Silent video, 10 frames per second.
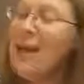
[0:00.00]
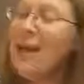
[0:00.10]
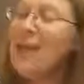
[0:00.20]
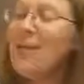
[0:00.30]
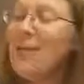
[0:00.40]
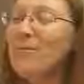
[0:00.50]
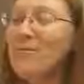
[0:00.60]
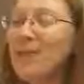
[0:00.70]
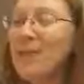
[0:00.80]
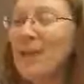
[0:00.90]

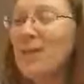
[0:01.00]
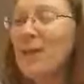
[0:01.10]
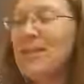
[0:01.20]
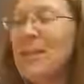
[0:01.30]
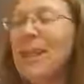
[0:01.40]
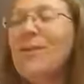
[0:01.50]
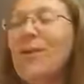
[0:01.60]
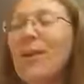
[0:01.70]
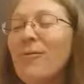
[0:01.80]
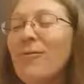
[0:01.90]
The second question,
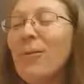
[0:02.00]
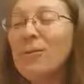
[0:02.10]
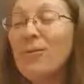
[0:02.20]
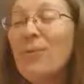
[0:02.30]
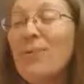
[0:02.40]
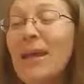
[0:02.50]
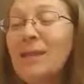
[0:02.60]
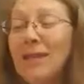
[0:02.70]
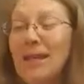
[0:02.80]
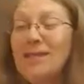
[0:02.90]
Enneagram 4s are
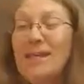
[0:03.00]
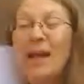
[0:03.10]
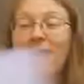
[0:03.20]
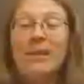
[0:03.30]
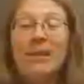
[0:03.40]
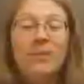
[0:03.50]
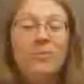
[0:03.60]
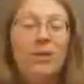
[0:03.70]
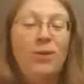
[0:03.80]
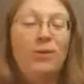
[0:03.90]
romantics and have a need to
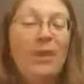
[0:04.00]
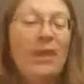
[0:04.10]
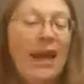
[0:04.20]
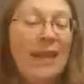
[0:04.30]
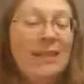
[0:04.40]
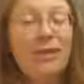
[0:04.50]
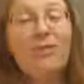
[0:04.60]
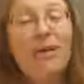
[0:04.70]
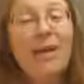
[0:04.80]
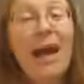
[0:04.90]
be unique and
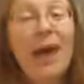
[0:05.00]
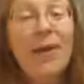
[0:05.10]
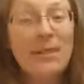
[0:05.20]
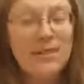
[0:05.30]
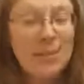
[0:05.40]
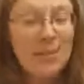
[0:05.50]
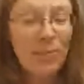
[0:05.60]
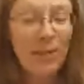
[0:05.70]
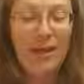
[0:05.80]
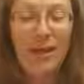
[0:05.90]
different. How has this
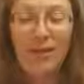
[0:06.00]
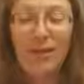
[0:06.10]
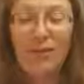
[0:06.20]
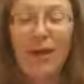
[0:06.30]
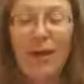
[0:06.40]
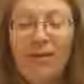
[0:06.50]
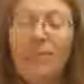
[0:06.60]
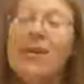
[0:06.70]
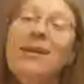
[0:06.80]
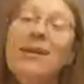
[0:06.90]
played out in your life?
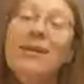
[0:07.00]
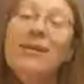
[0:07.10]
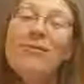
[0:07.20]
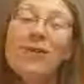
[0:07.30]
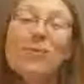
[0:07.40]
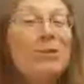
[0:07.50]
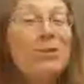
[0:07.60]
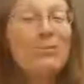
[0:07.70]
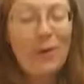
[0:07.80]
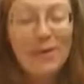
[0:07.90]
For this
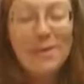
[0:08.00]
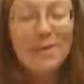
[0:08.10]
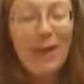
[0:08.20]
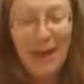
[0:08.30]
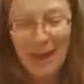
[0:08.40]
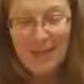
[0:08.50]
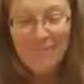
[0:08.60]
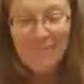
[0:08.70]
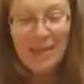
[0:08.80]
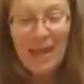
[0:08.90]
person, mostly in my head,
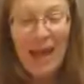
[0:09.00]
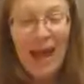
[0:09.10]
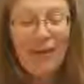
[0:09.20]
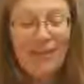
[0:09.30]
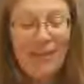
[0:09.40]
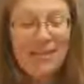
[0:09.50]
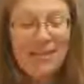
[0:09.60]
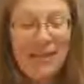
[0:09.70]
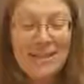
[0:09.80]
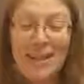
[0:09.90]
I
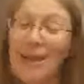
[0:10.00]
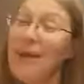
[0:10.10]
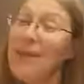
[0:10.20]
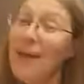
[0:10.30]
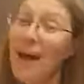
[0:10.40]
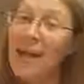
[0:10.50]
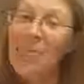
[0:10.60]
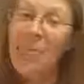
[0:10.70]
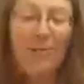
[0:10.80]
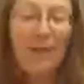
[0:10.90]
fantasize and think a lot
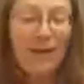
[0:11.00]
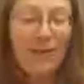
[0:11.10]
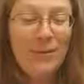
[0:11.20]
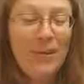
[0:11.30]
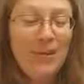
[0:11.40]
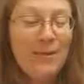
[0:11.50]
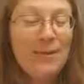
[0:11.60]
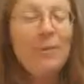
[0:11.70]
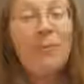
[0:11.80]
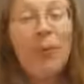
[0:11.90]
about my uniqueness
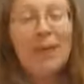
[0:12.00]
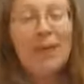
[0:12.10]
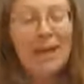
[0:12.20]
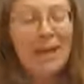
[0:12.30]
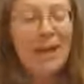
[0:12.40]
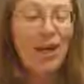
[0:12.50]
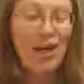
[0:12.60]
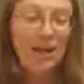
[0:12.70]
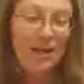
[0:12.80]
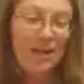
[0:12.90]
more than I
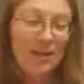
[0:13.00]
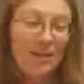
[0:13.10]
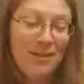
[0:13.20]
incarnate it.